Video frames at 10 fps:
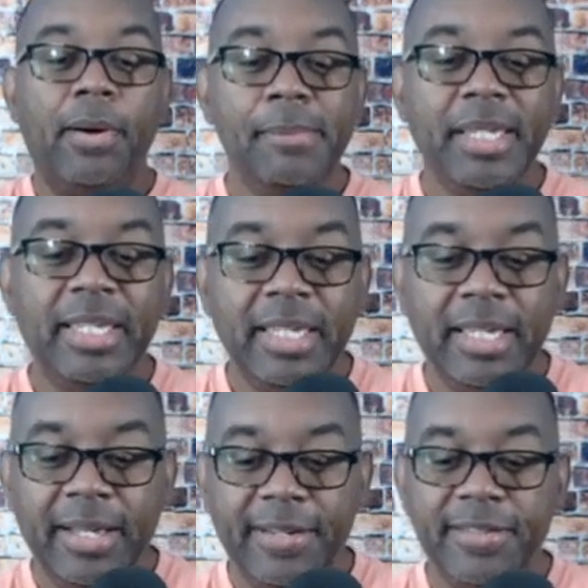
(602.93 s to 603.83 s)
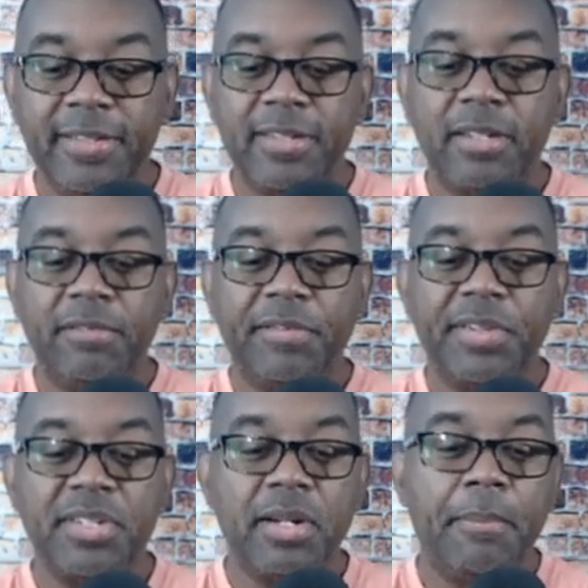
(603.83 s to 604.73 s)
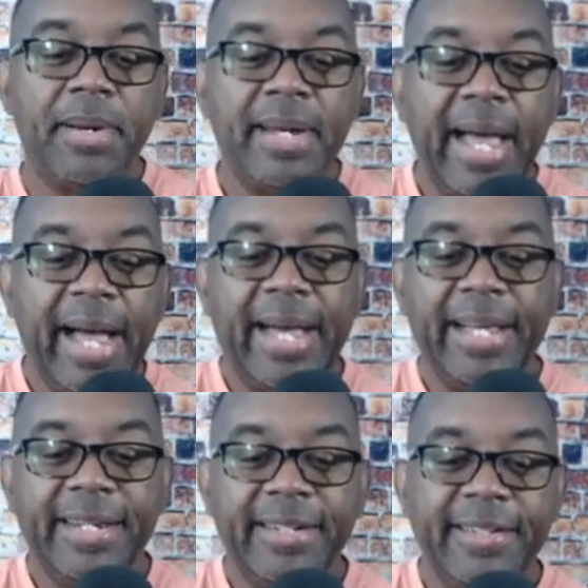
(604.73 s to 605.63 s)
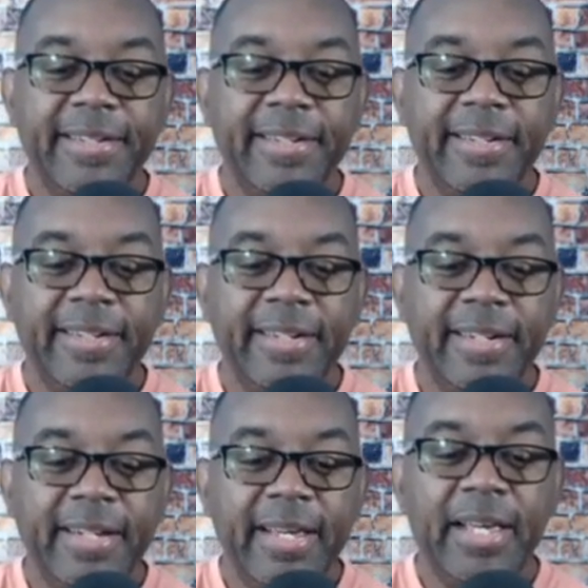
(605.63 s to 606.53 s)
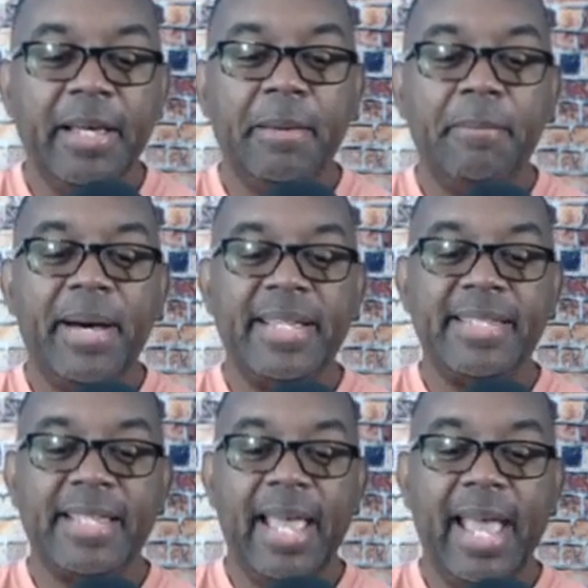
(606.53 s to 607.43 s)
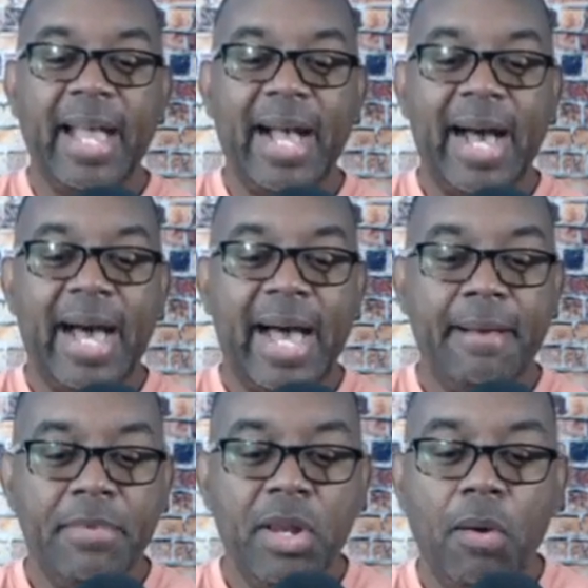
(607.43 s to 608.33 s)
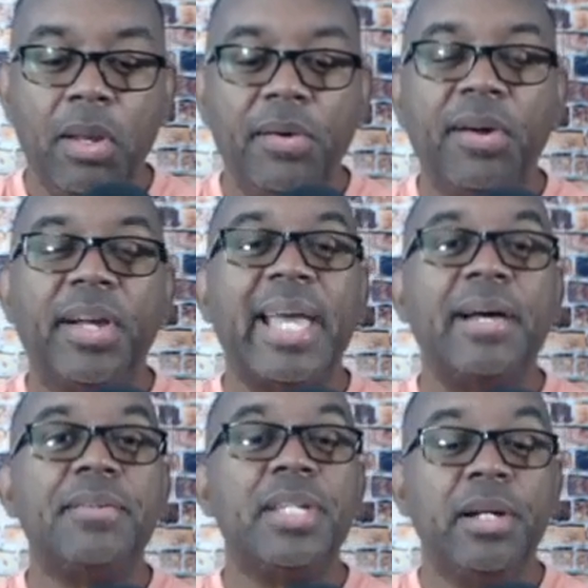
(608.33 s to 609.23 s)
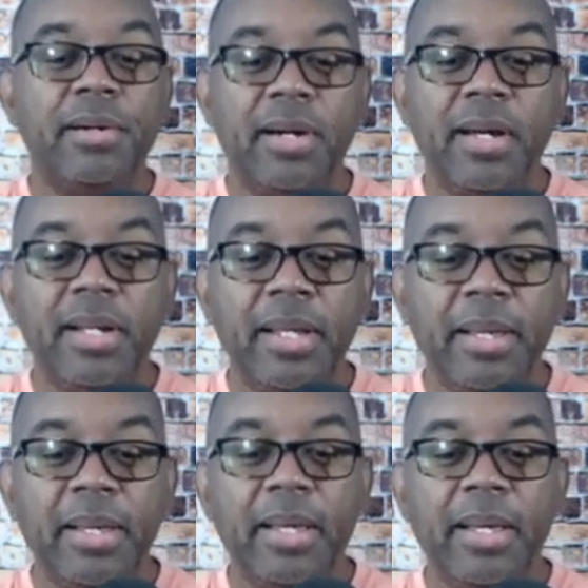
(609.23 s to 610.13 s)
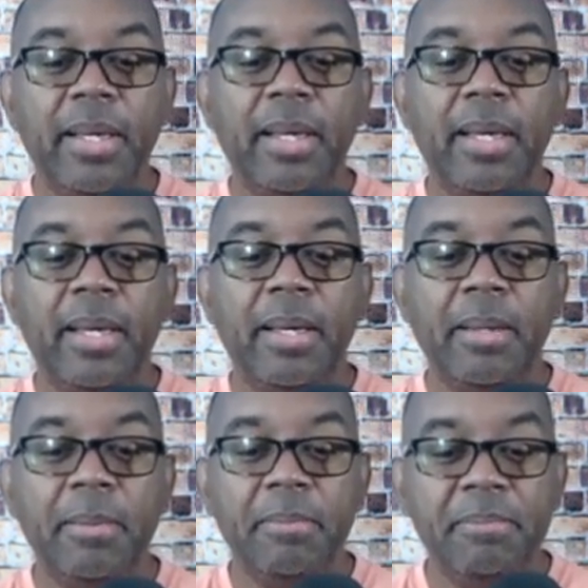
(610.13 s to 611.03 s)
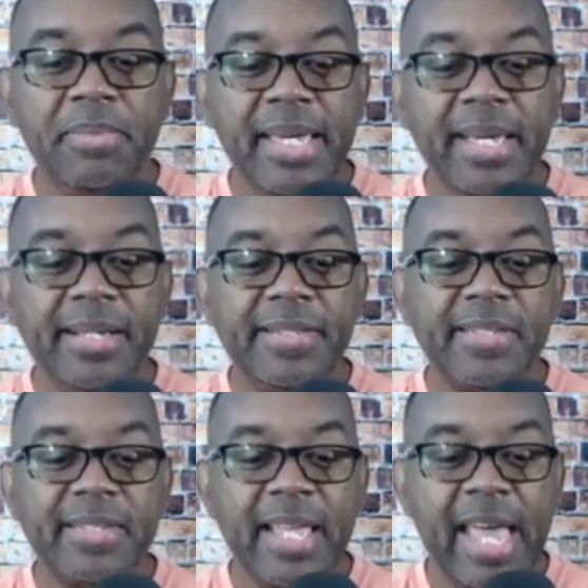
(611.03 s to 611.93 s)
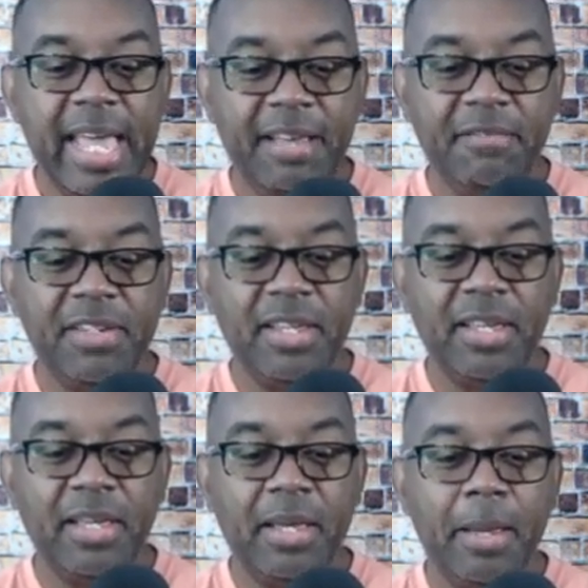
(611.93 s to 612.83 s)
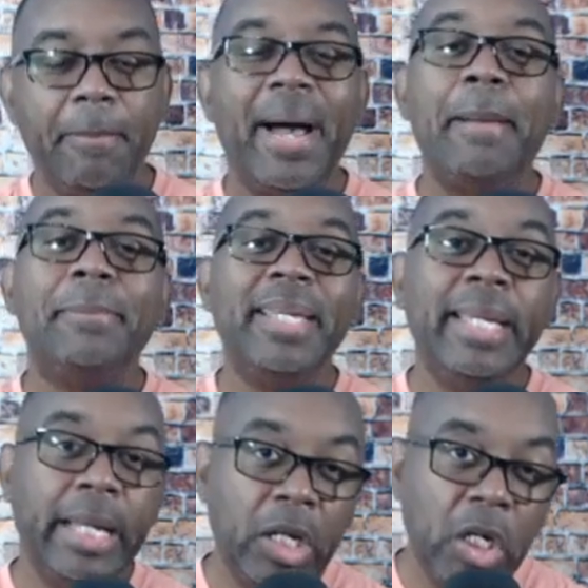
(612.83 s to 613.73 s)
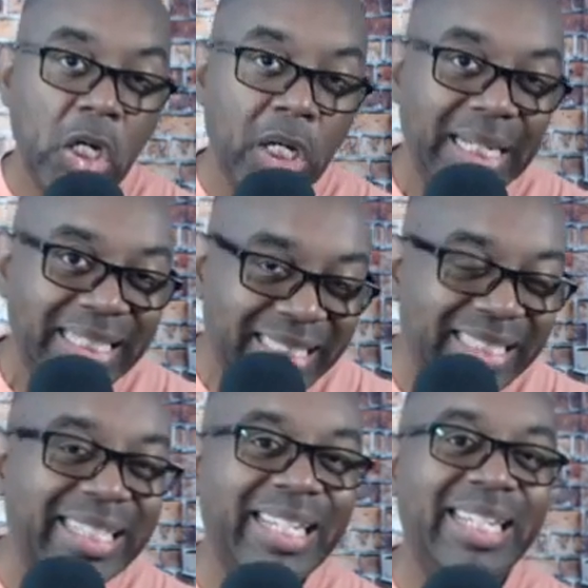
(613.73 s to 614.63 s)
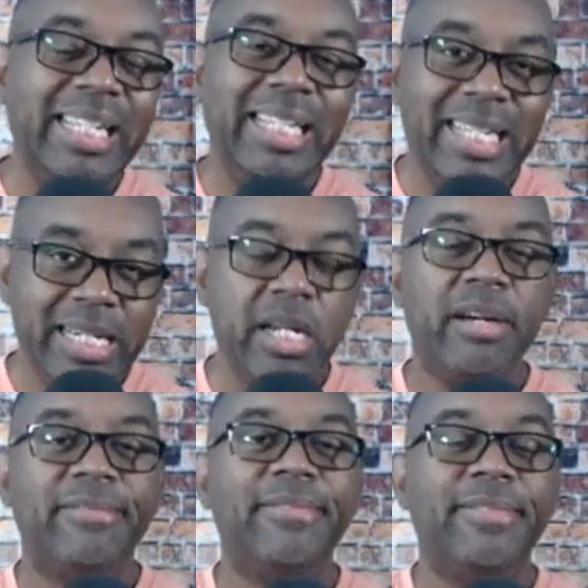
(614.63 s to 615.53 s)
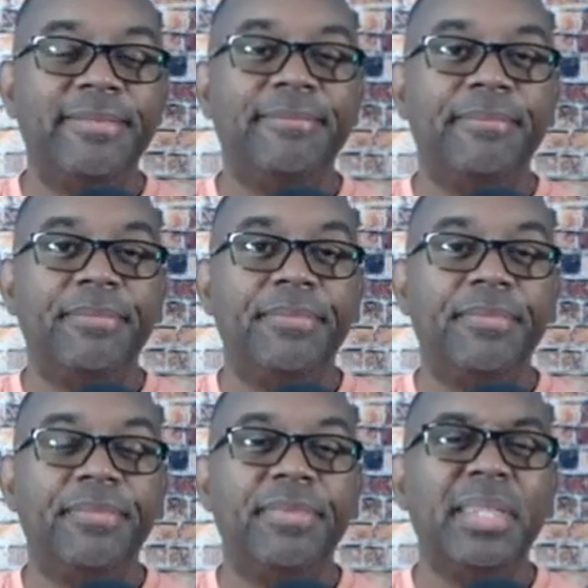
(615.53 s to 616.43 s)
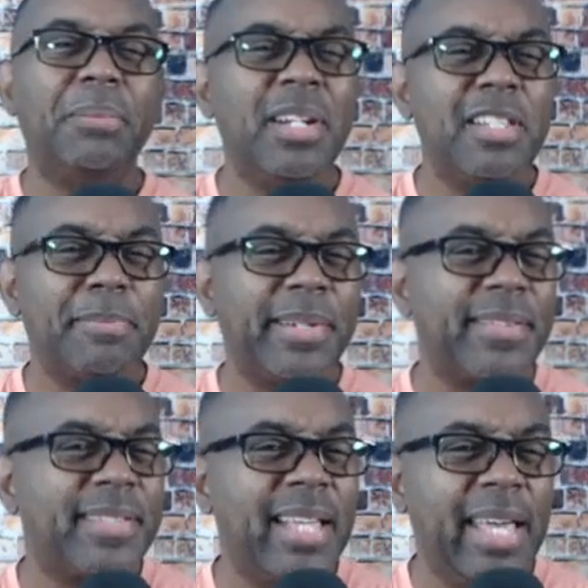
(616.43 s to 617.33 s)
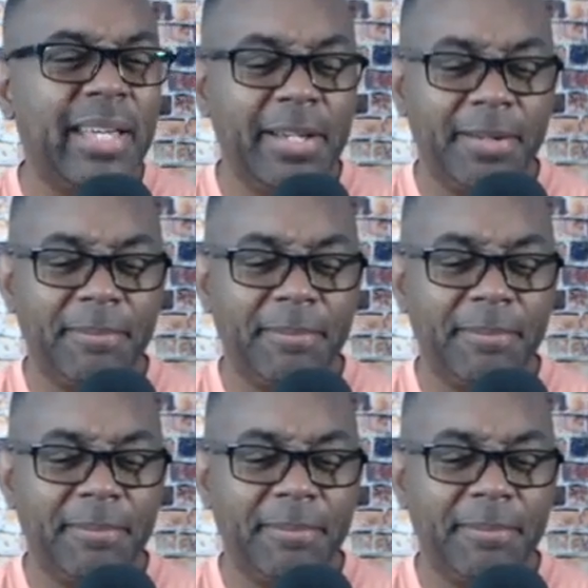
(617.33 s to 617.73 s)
begins verse number 9 by saying, I'm no longer counting on being saved by being good enough. Now, what is Paul saying here?